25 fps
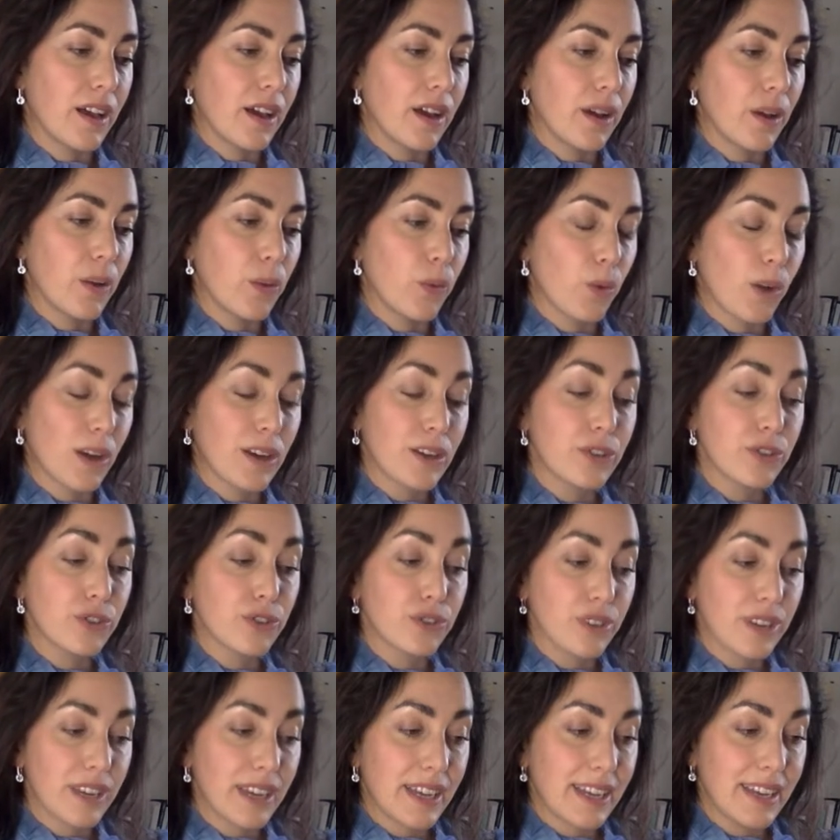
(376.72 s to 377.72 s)
One
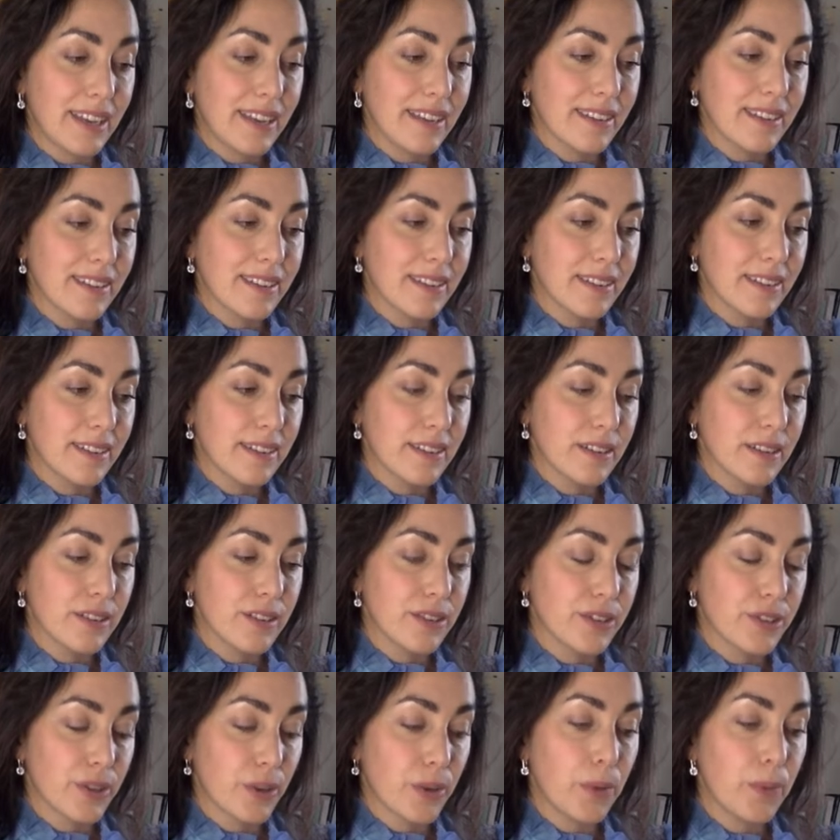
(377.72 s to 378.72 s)
tree,
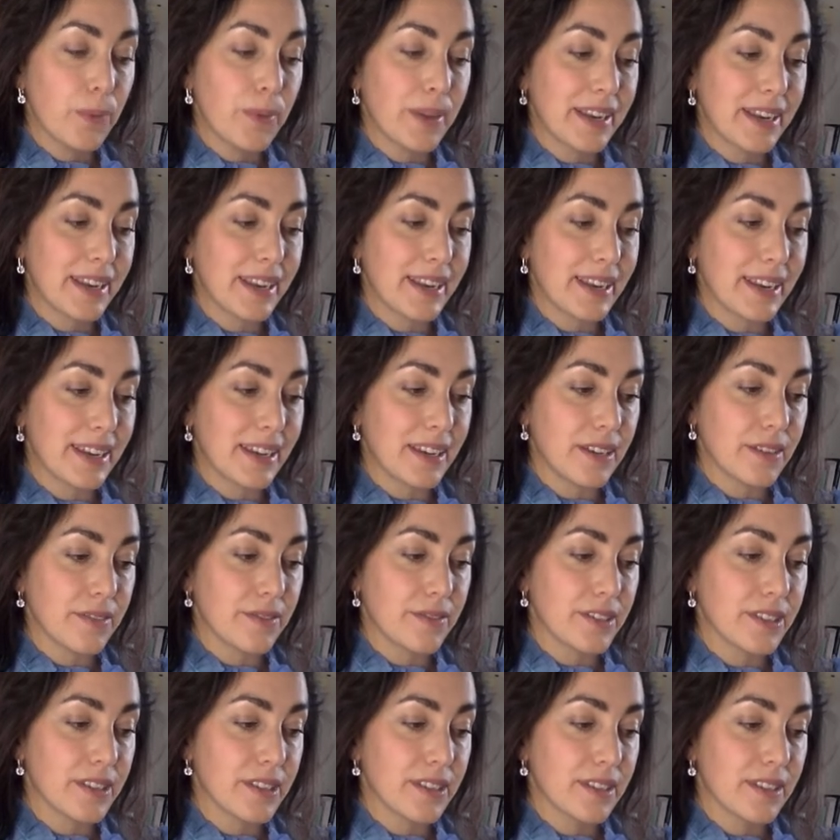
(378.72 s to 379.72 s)
so many
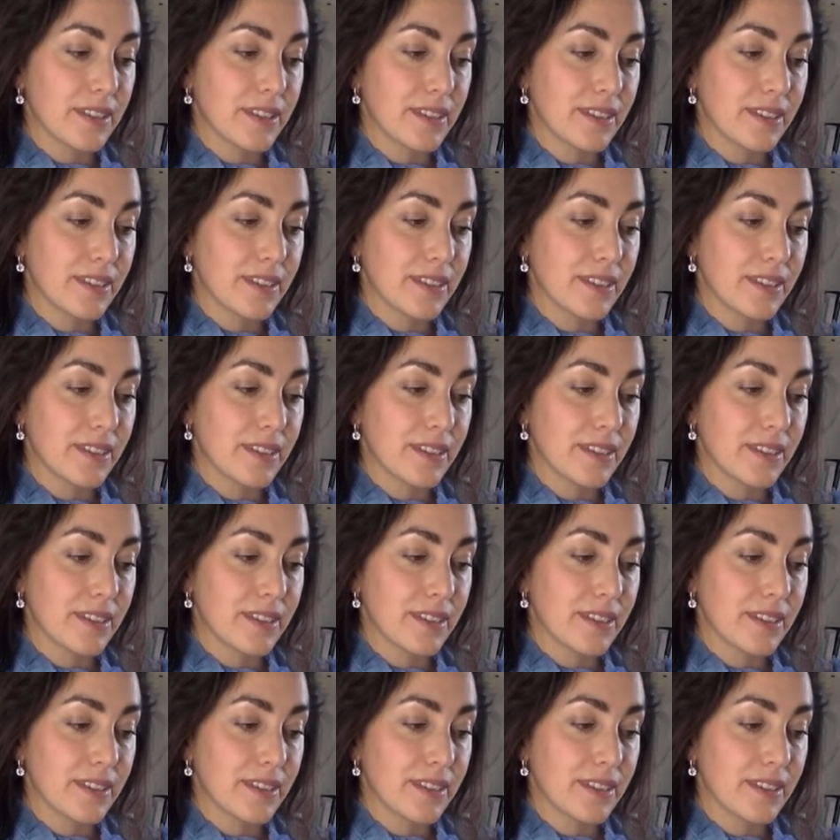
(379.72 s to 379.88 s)
leaves.